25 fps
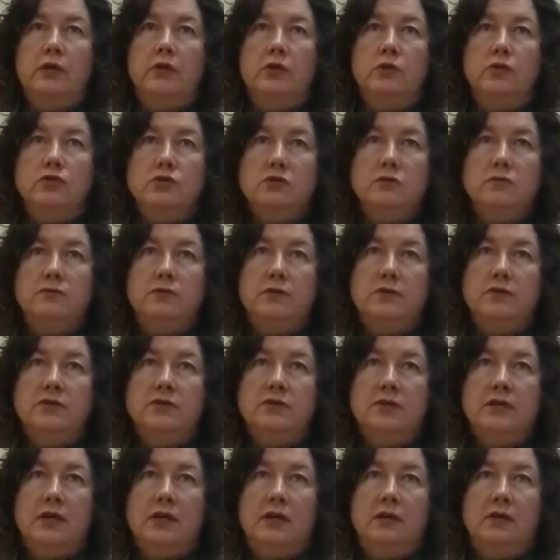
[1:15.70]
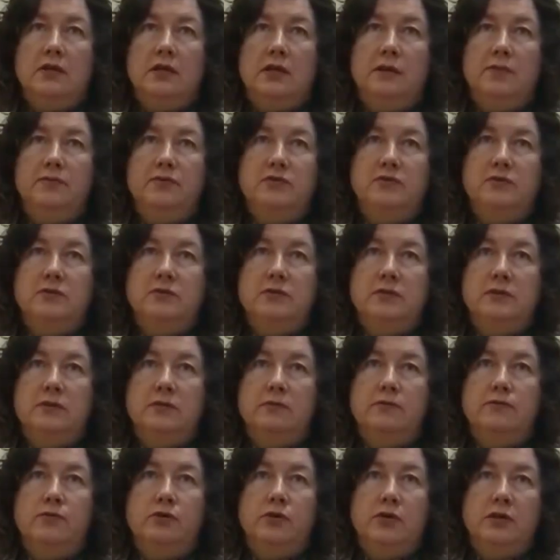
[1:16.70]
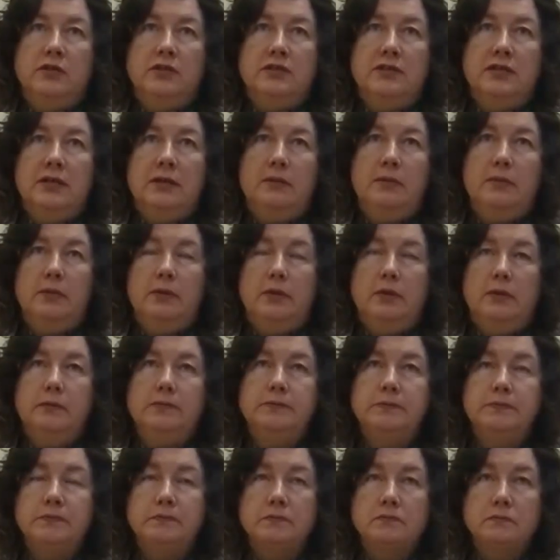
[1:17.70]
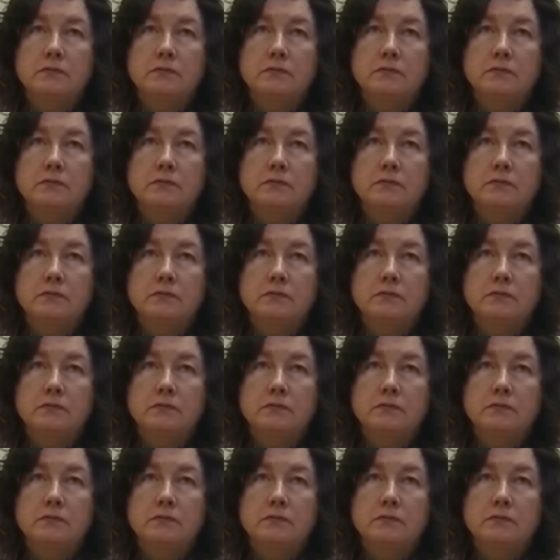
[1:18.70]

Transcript: useful startups, for example,